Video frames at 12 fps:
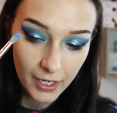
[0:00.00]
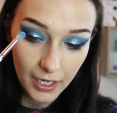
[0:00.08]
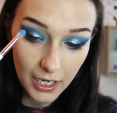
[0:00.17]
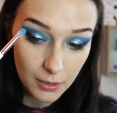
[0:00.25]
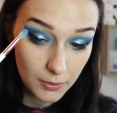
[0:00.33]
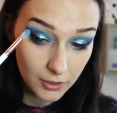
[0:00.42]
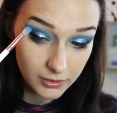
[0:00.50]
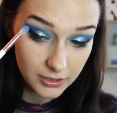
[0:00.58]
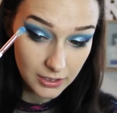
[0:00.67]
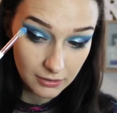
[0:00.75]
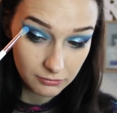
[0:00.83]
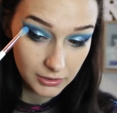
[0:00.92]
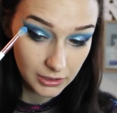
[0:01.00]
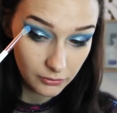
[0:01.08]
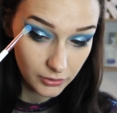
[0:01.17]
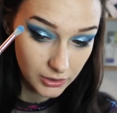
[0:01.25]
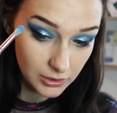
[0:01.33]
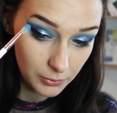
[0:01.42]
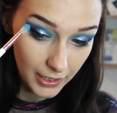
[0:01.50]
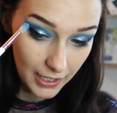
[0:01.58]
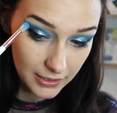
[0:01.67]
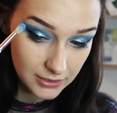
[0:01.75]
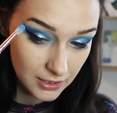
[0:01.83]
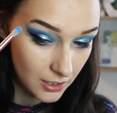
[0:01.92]
And also they're really fun to play
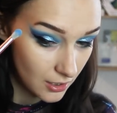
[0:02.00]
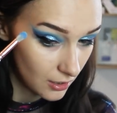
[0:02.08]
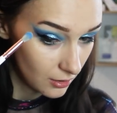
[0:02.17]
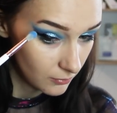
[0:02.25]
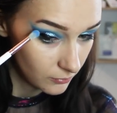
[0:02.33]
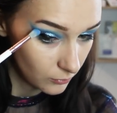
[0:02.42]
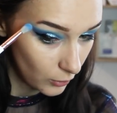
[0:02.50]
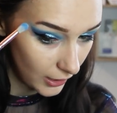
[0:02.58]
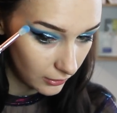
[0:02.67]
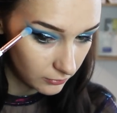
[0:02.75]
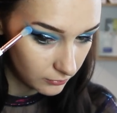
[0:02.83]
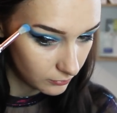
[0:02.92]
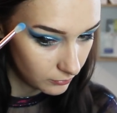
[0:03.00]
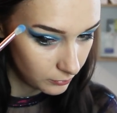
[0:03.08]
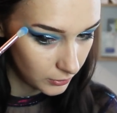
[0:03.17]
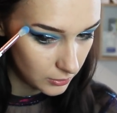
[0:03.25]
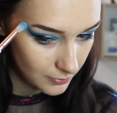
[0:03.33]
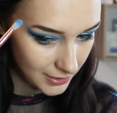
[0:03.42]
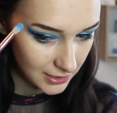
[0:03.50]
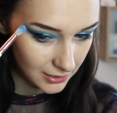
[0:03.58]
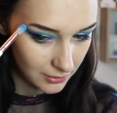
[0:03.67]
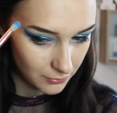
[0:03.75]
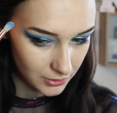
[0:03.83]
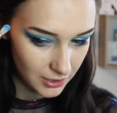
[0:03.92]
as. Well, Blue
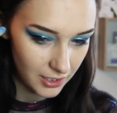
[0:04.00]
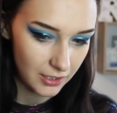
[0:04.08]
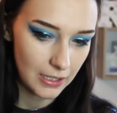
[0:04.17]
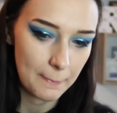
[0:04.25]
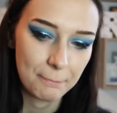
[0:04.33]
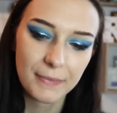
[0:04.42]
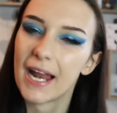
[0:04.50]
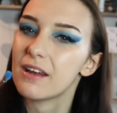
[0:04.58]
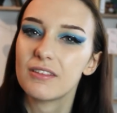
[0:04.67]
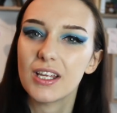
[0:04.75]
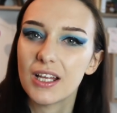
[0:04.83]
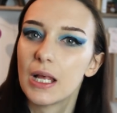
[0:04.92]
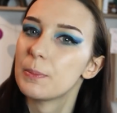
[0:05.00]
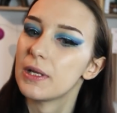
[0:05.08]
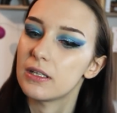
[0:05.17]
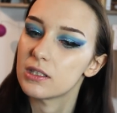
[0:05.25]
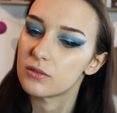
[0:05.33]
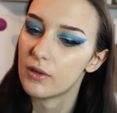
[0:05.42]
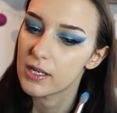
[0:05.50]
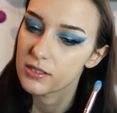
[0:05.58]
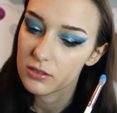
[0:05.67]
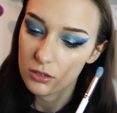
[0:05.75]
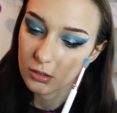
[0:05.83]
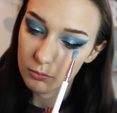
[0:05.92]
Beetle in particular. I don't really like playing as
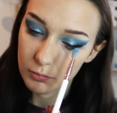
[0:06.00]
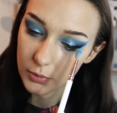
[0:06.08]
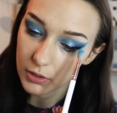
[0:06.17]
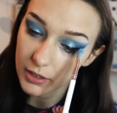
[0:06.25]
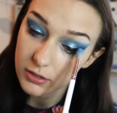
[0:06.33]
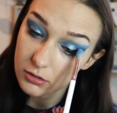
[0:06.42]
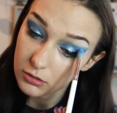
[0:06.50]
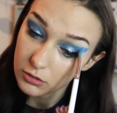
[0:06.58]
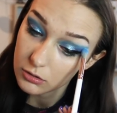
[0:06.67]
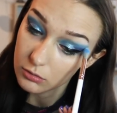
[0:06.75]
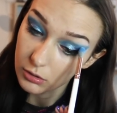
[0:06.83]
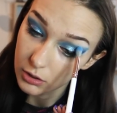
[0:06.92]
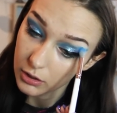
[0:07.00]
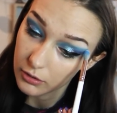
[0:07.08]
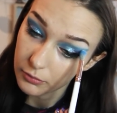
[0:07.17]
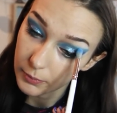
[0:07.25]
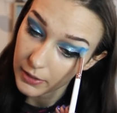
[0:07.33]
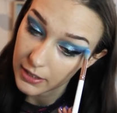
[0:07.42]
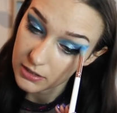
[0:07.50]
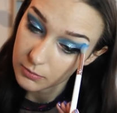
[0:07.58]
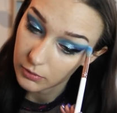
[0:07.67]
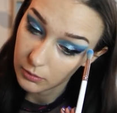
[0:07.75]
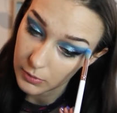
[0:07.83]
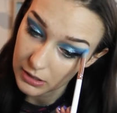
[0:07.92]
Firestorm, but I do love playing as
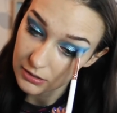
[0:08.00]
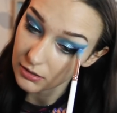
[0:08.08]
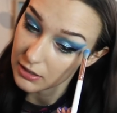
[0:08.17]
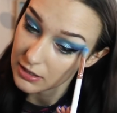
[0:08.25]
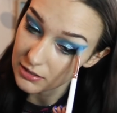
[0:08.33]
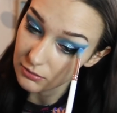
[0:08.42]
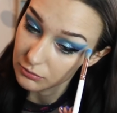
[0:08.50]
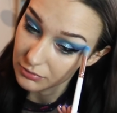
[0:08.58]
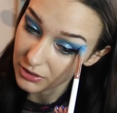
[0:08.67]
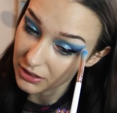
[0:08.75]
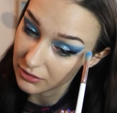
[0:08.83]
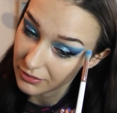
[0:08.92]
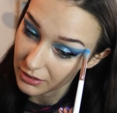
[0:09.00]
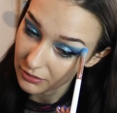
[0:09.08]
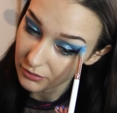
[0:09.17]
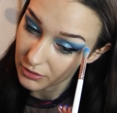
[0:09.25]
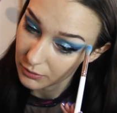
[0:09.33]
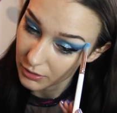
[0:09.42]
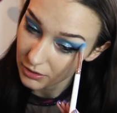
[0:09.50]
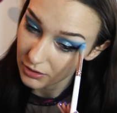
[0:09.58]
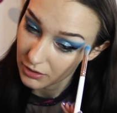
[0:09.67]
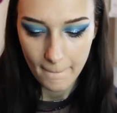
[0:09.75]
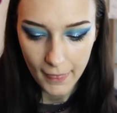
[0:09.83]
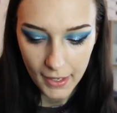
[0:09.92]
Blue Beetle. He's a really, really fun one.
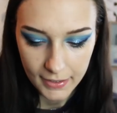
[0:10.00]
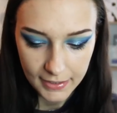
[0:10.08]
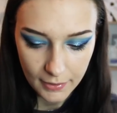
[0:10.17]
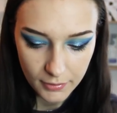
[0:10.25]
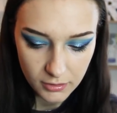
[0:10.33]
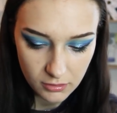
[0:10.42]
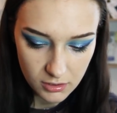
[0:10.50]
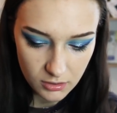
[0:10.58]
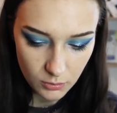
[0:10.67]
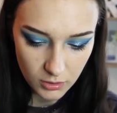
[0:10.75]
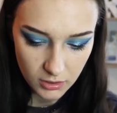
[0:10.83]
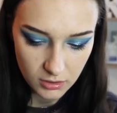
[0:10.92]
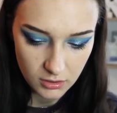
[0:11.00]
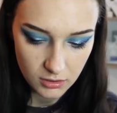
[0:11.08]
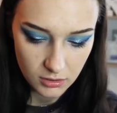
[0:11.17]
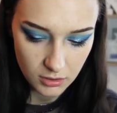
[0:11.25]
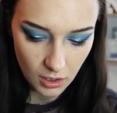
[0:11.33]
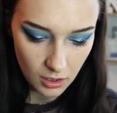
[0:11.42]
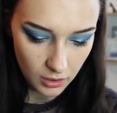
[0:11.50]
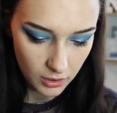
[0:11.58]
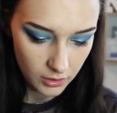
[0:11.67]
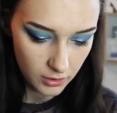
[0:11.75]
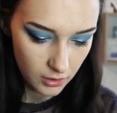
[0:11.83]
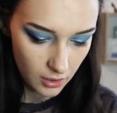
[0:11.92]
And now I do just want to
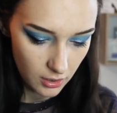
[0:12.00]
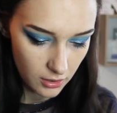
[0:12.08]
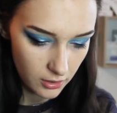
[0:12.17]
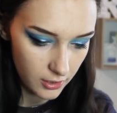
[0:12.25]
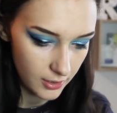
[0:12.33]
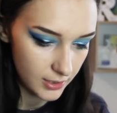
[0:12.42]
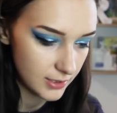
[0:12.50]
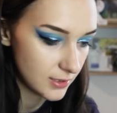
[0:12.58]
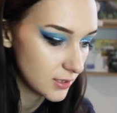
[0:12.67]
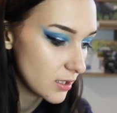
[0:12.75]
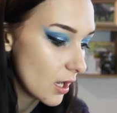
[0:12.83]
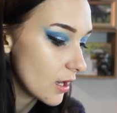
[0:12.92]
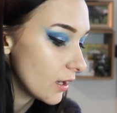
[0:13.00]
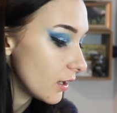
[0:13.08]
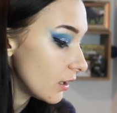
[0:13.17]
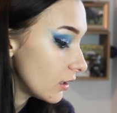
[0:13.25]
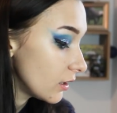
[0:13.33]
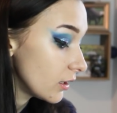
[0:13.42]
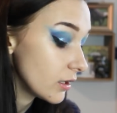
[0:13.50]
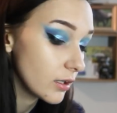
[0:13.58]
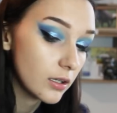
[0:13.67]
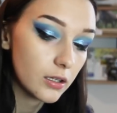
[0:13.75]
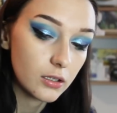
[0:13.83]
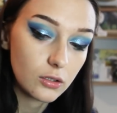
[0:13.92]
darken this
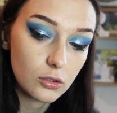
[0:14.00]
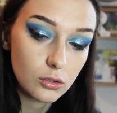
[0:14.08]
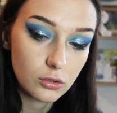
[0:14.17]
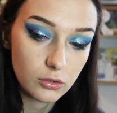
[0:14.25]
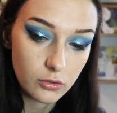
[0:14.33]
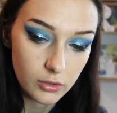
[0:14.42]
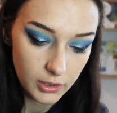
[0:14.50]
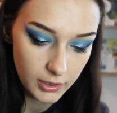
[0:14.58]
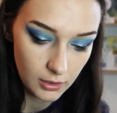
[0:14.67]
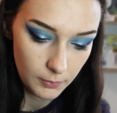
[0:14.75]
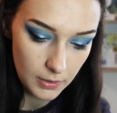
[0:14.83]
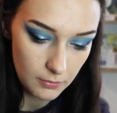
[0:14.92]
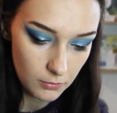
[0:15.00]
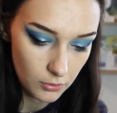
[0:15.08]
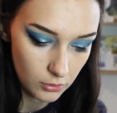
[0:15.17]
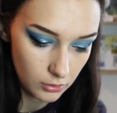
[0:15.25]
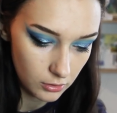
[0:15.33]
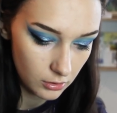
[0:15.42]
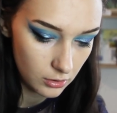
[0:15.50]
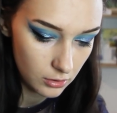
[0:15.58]
inner corner a little bit more.